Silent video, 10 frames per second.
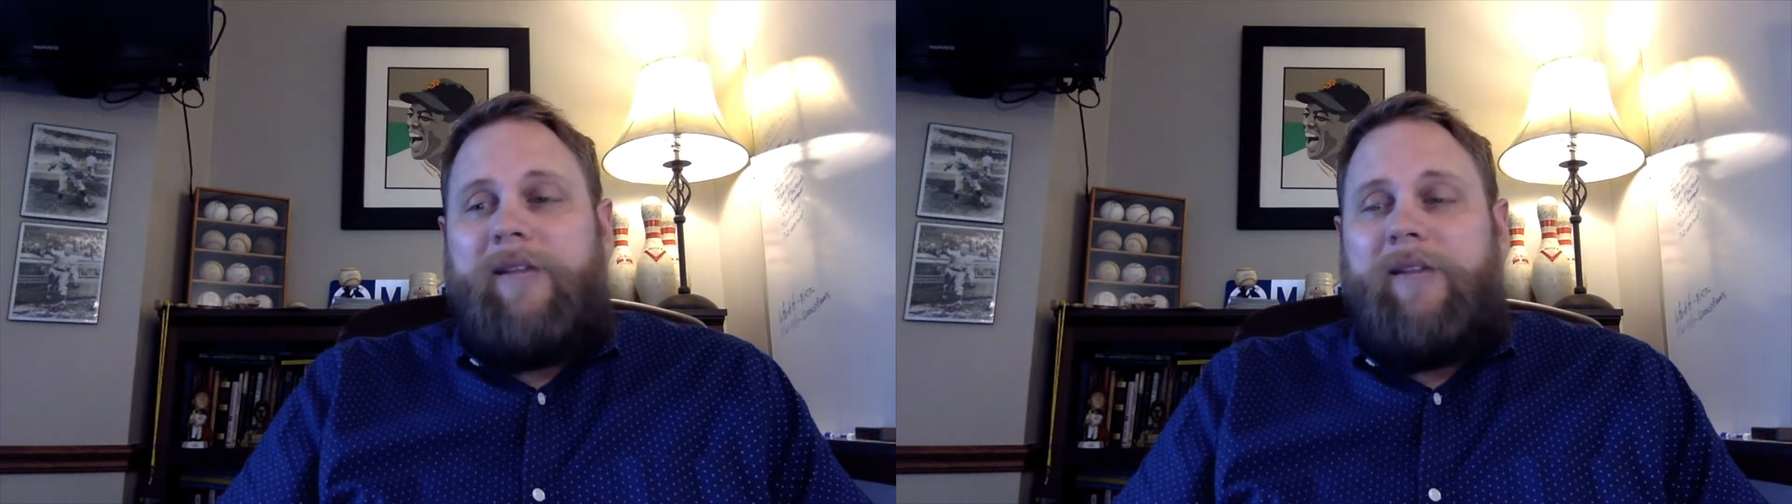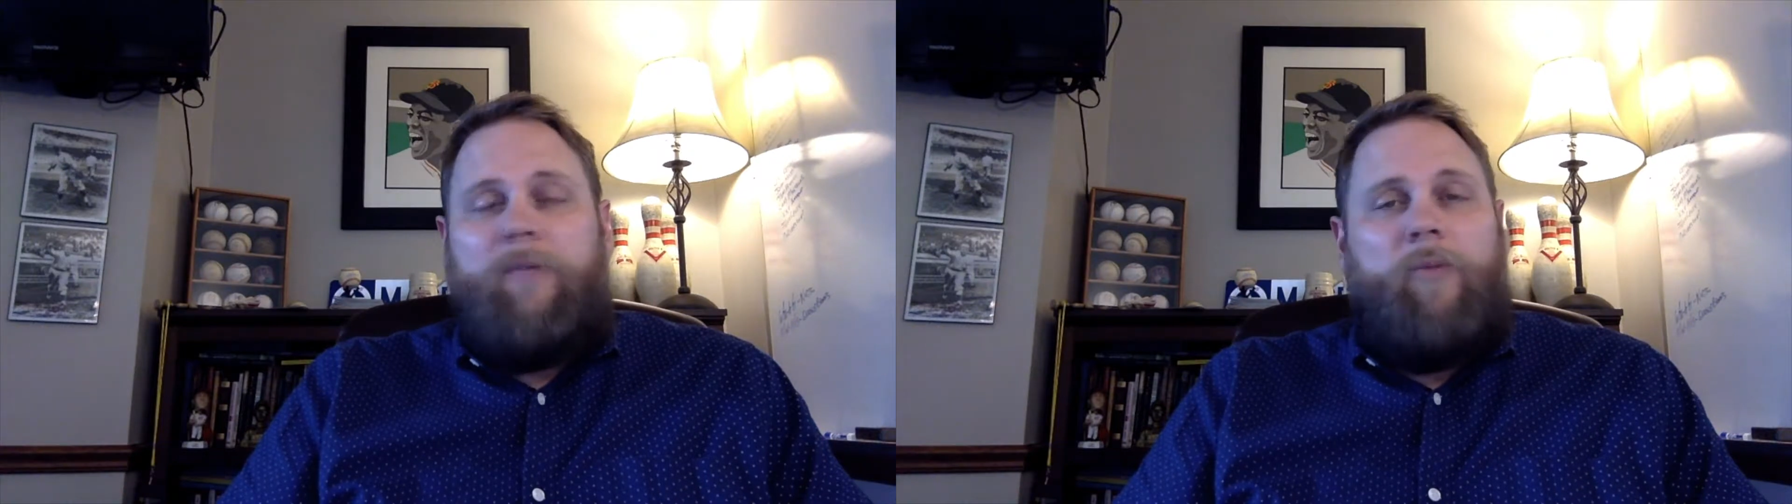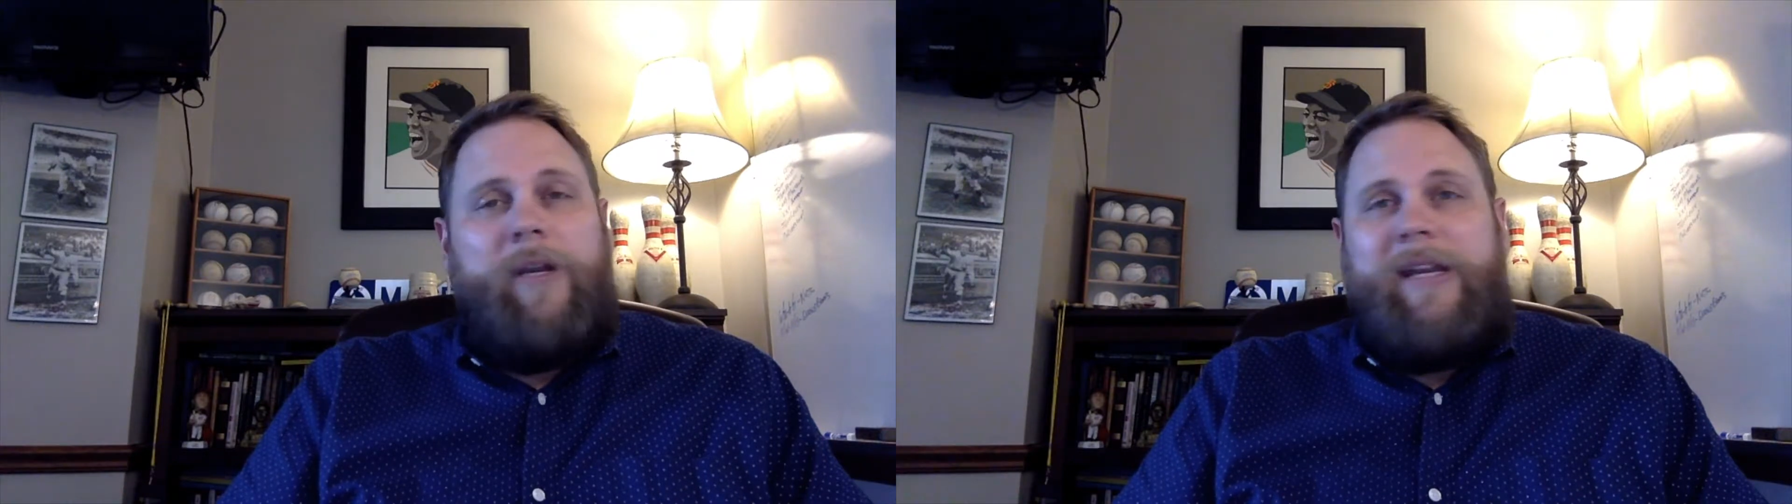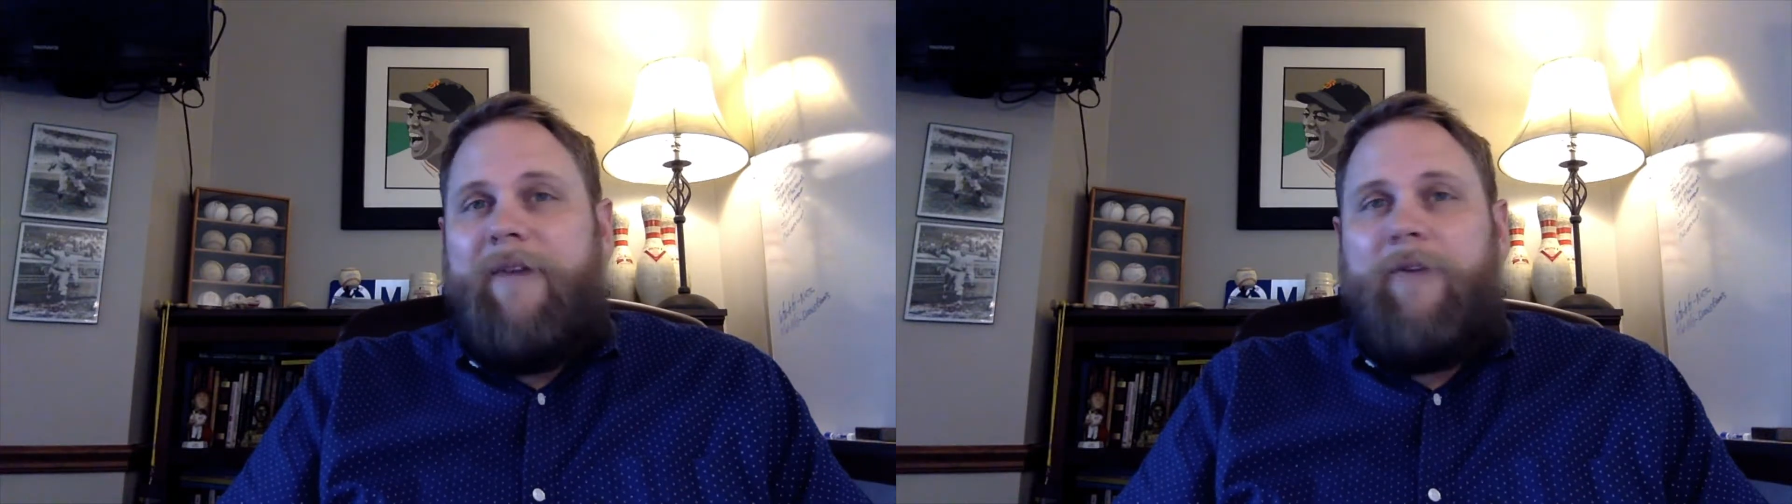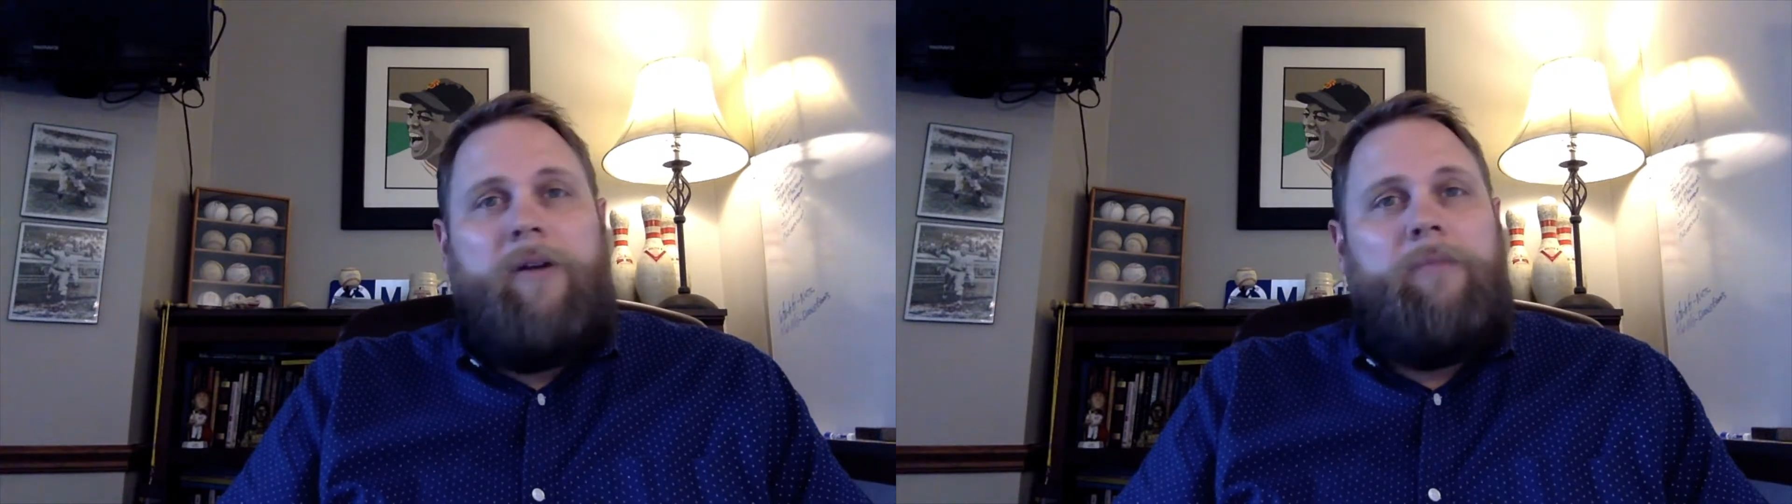And we
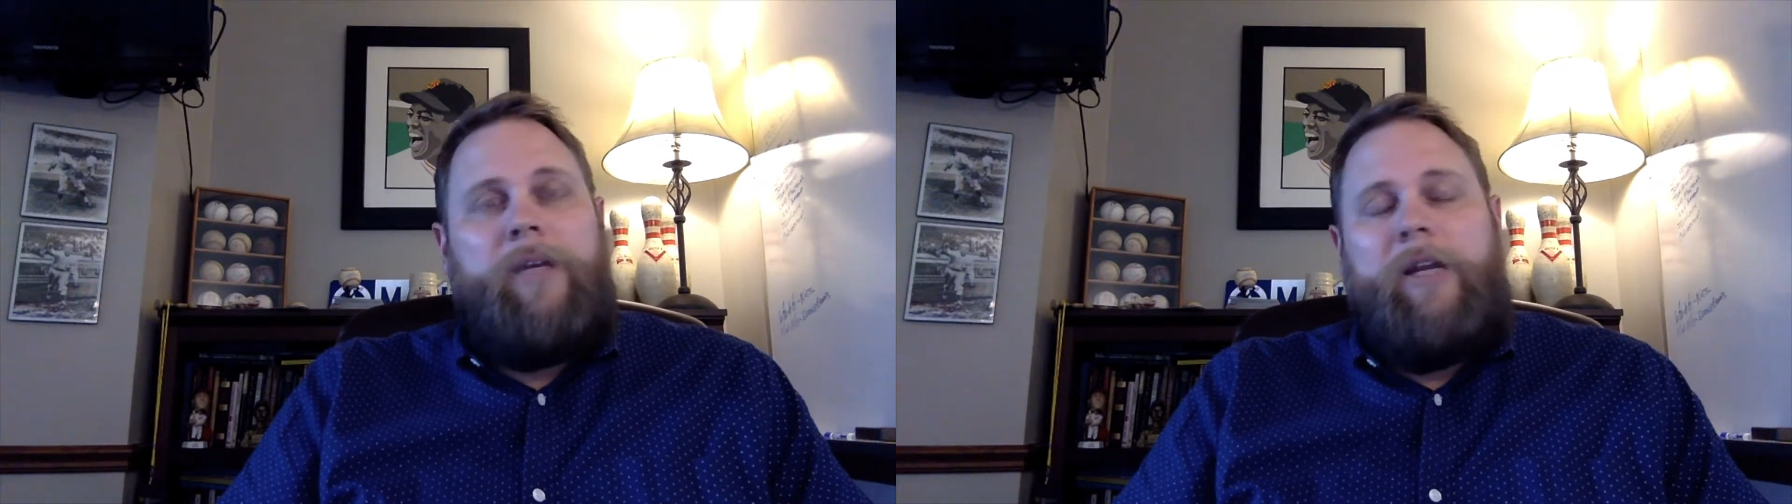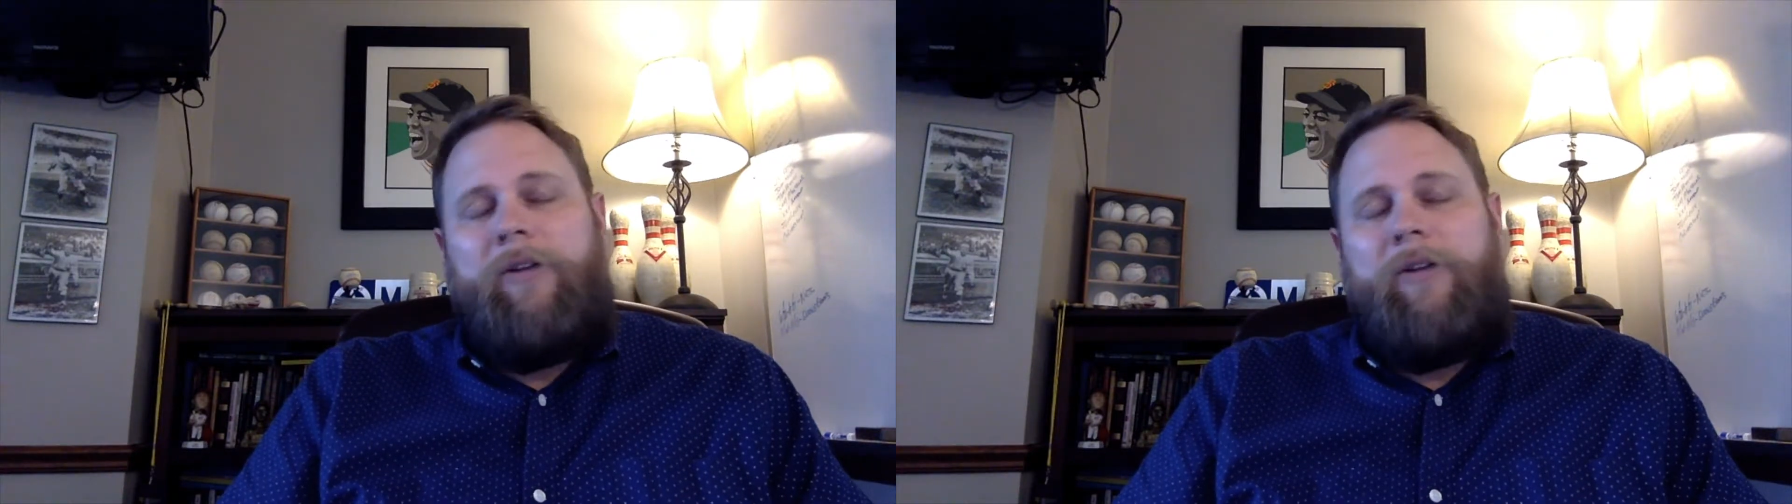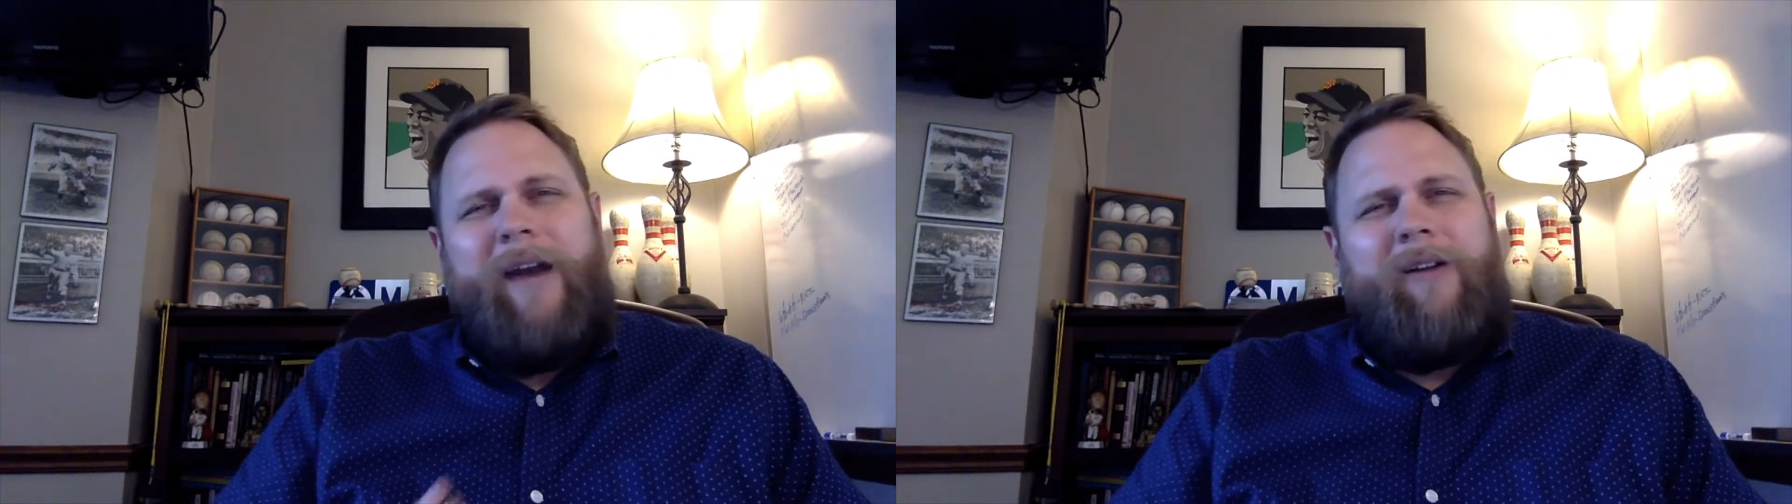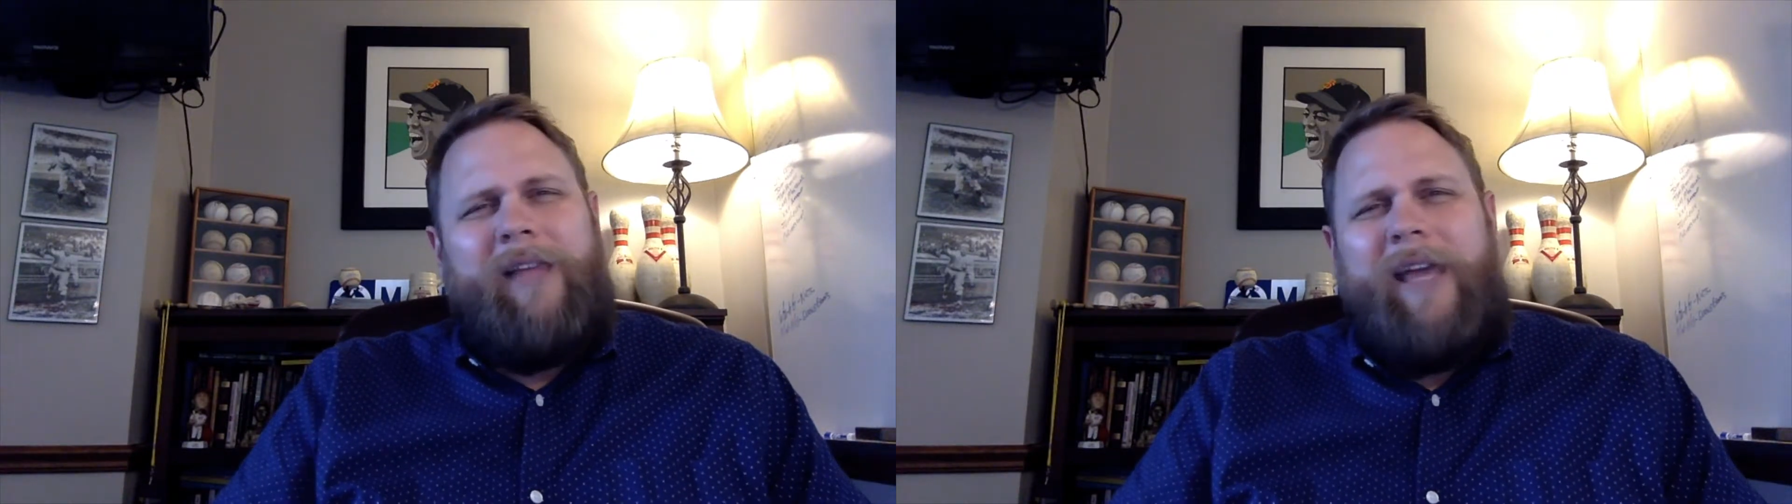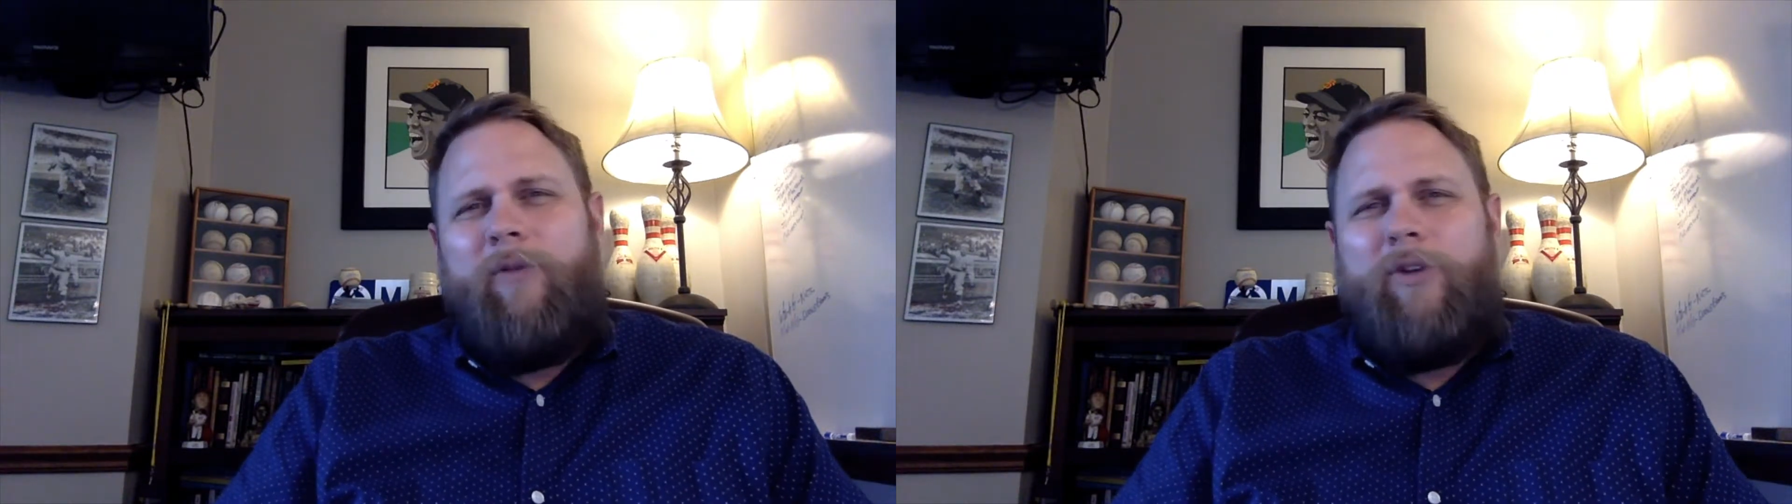never, you know, it's about
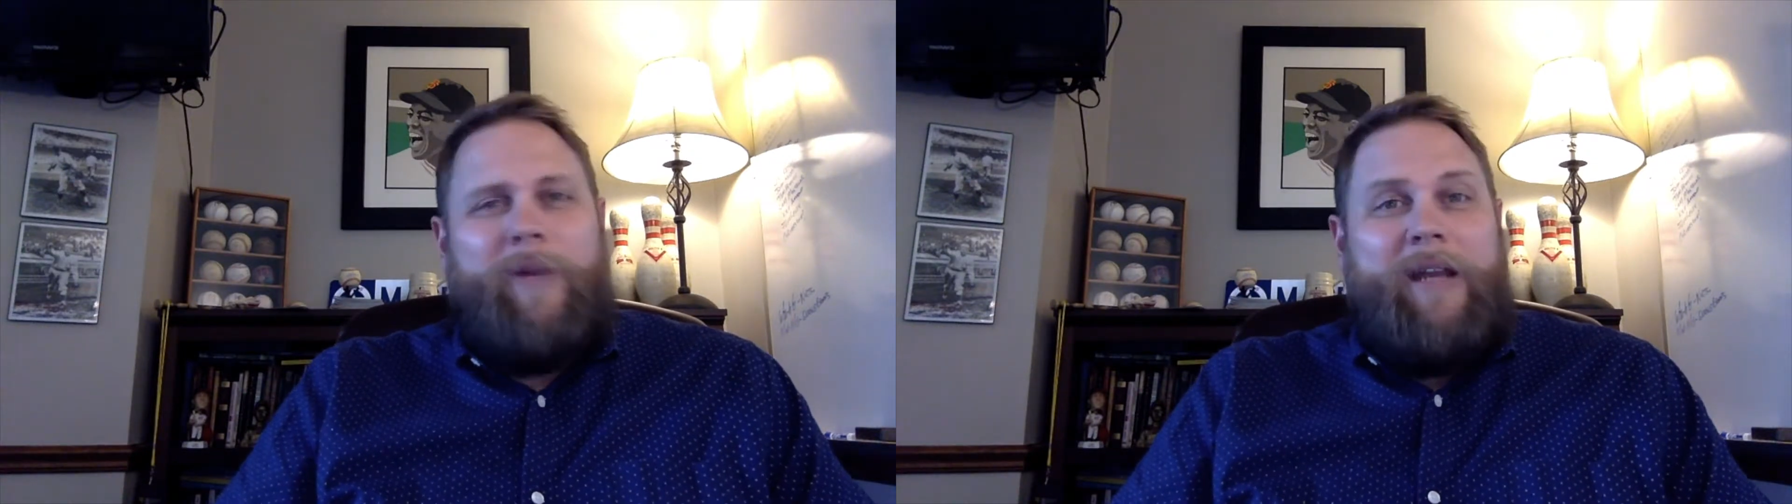our language.